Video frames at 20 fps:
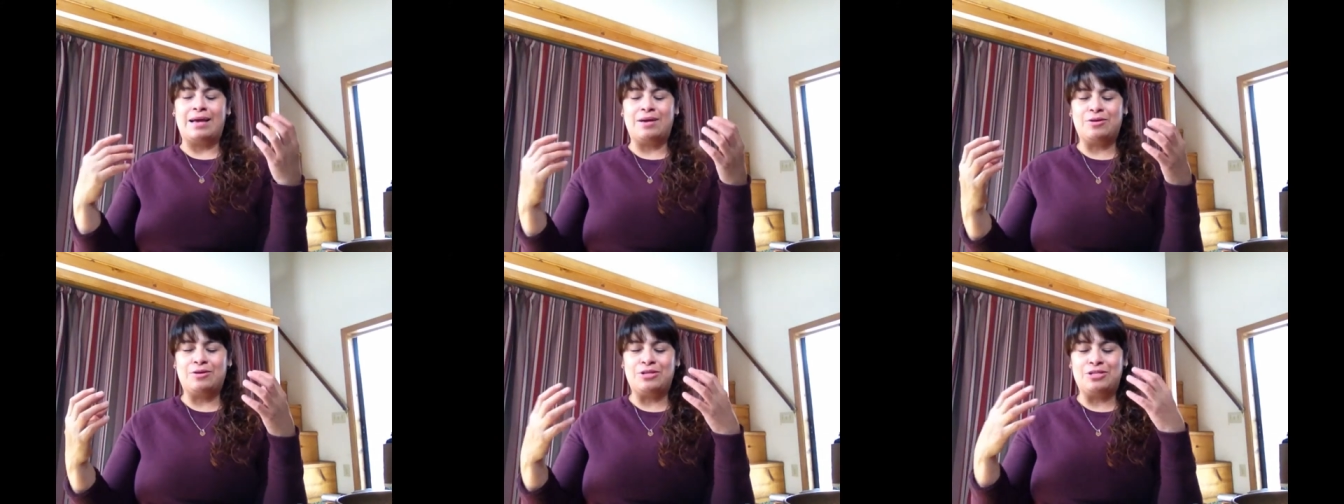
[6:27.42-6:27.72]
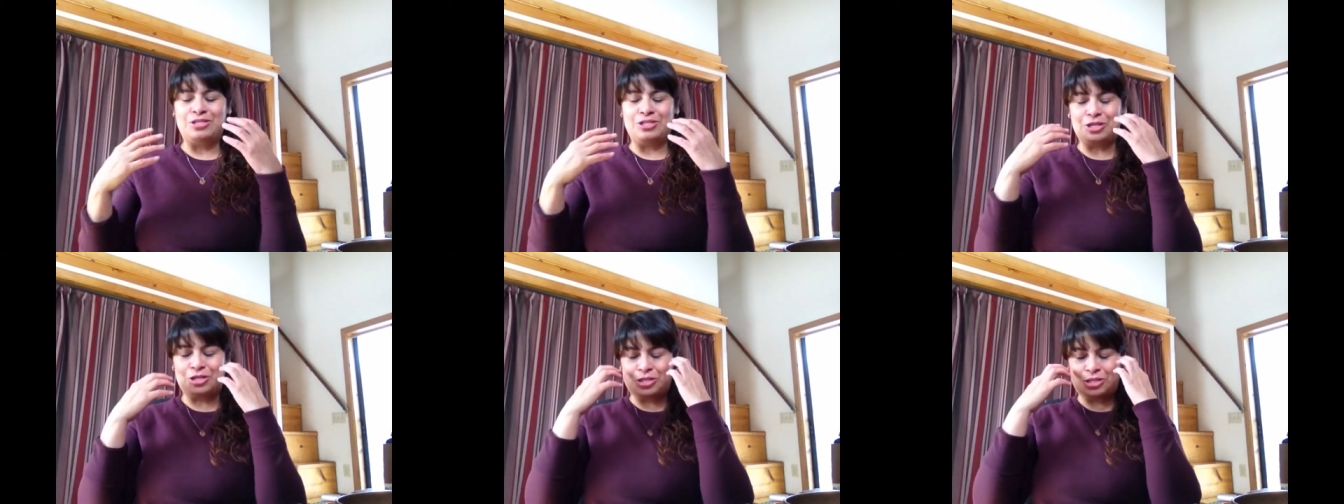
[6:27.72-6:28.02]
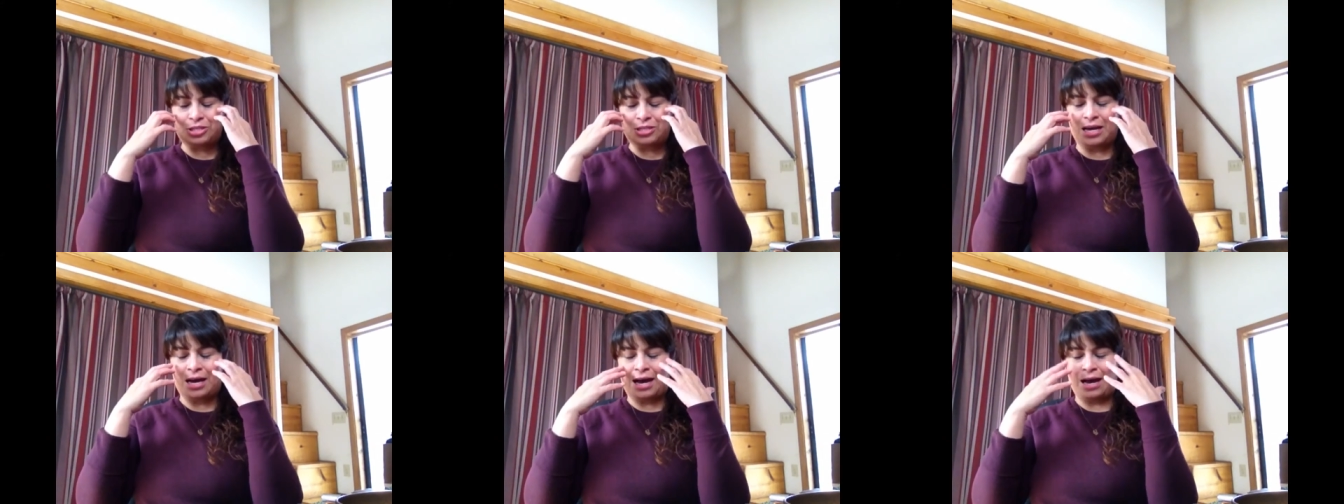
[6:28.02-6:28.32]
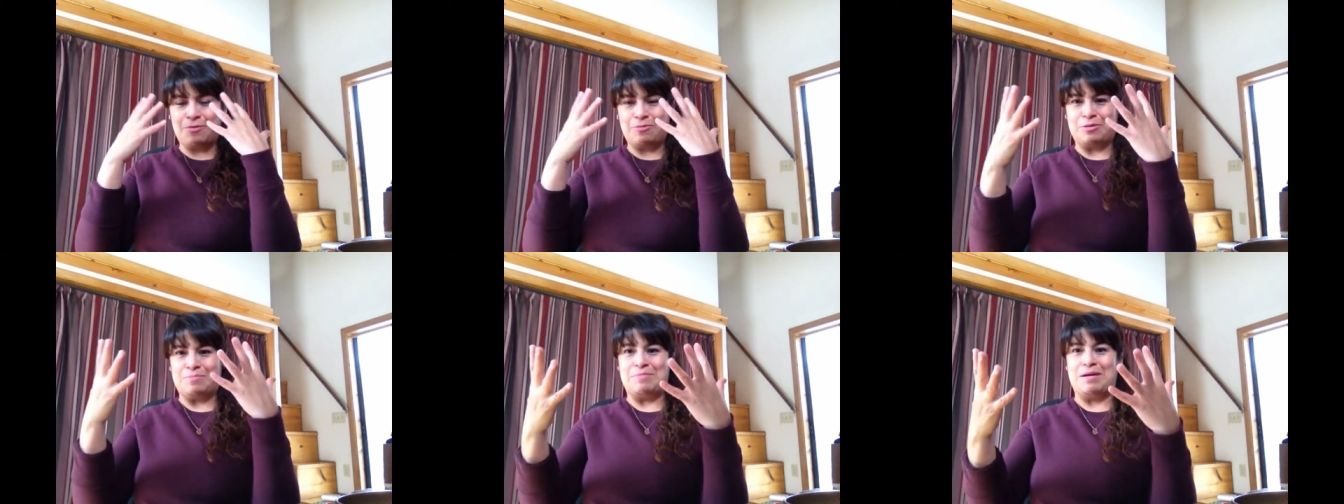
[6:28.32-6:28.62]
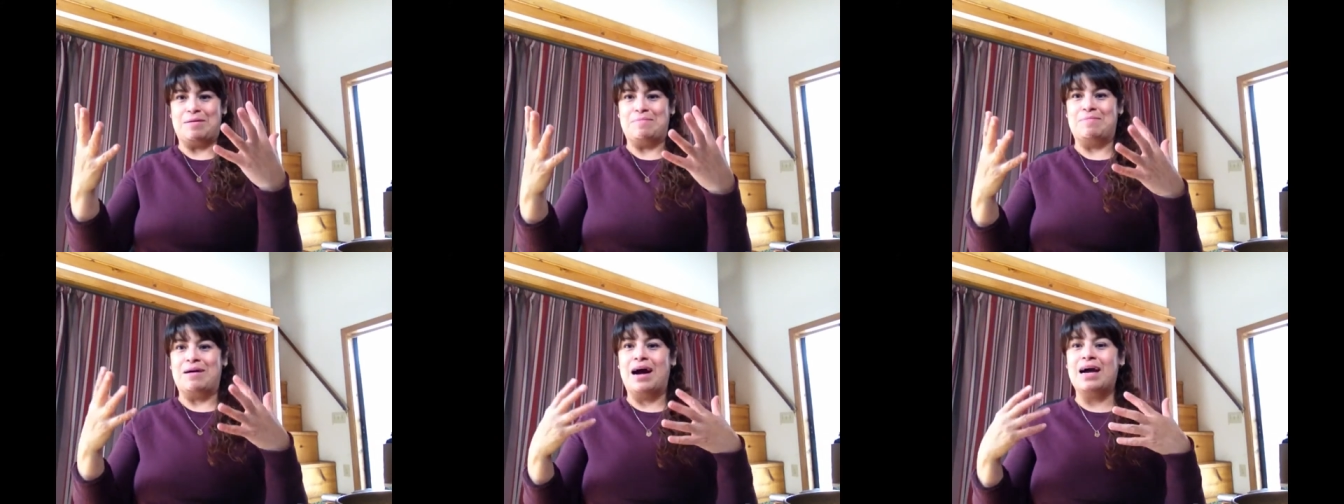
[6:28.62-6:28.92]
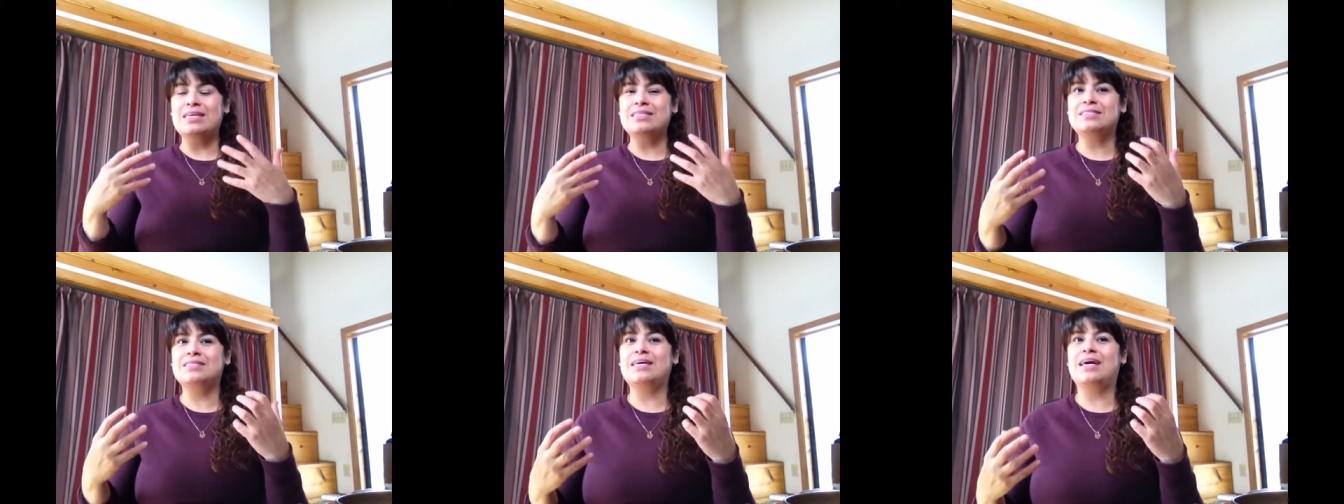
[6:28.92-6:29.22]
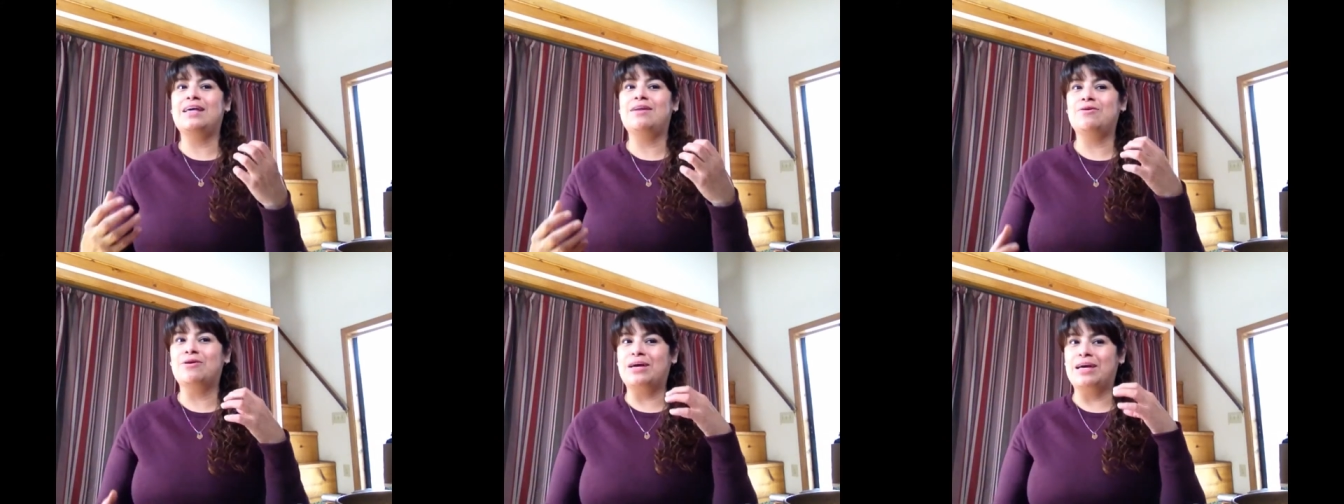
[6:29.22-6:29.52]
could just with my mind
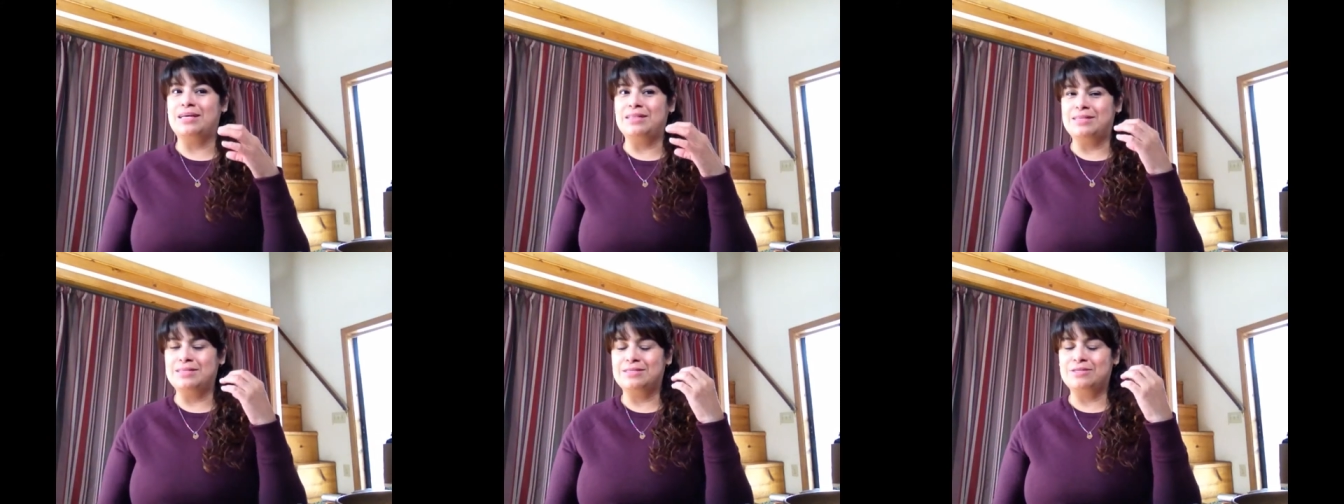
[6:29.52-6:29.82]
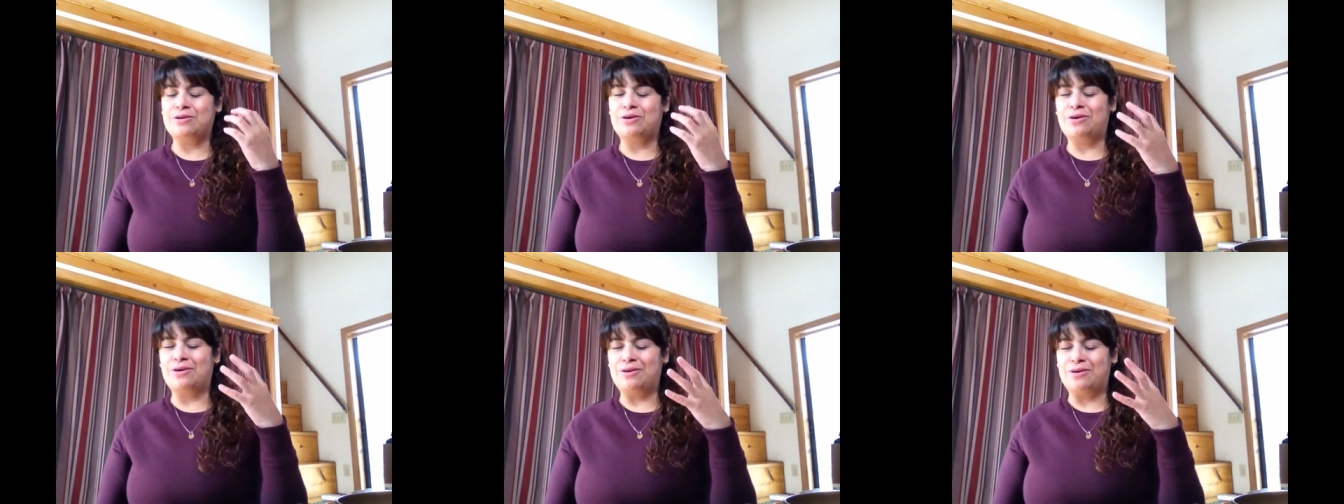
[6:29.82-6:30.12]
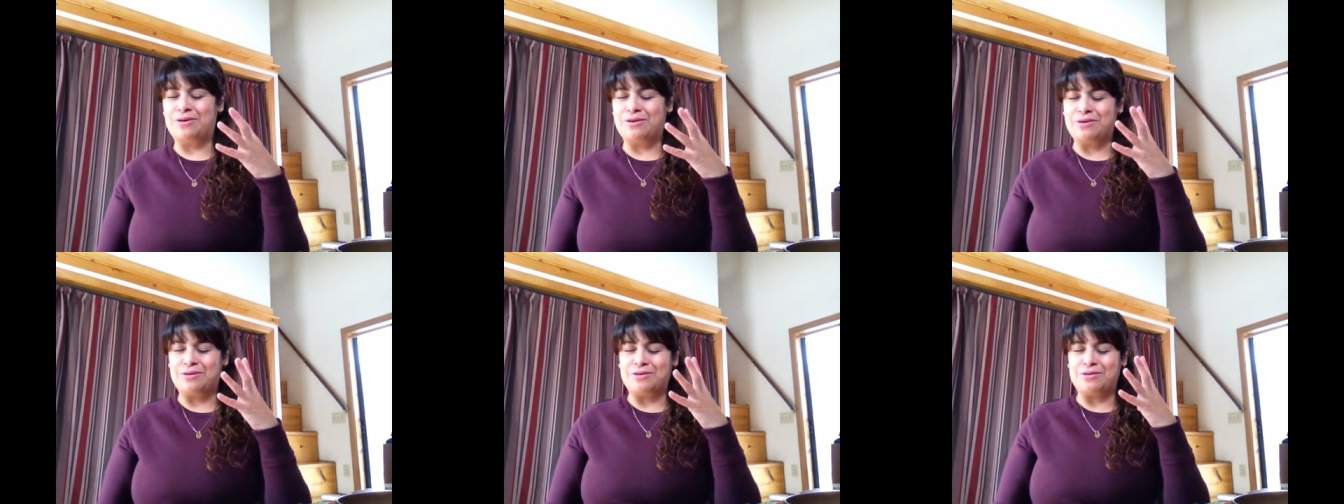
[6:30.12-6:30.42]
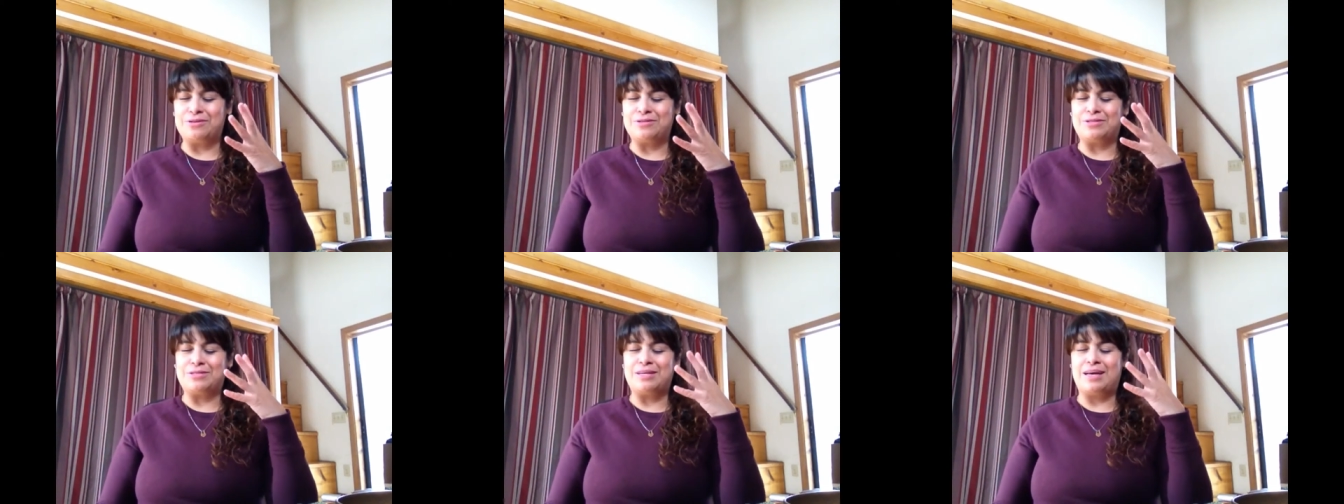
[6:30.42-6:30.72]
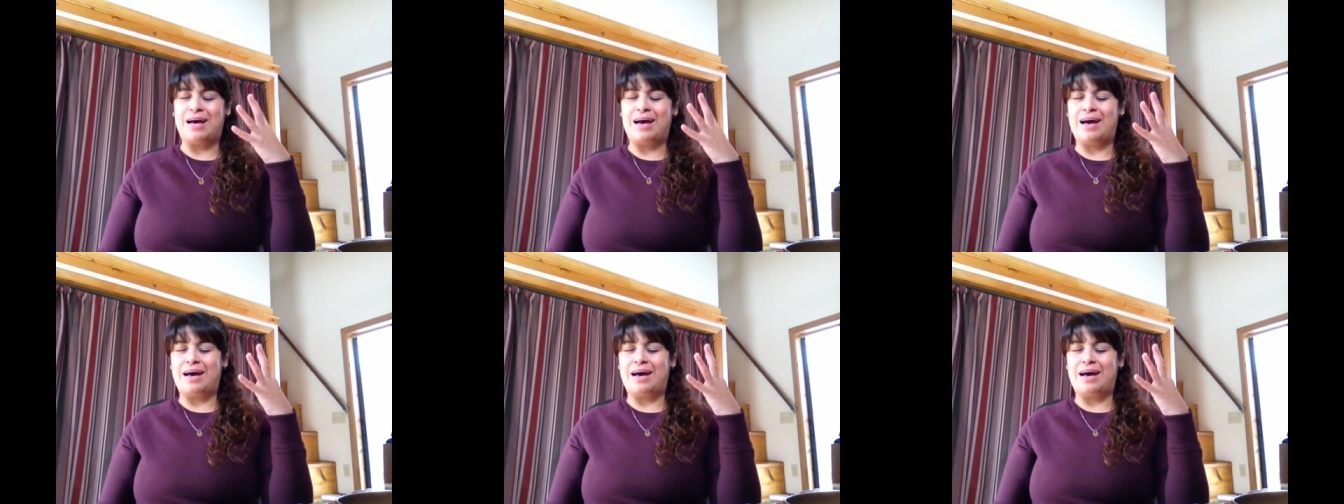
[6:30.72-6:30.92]
say, okay, this color goes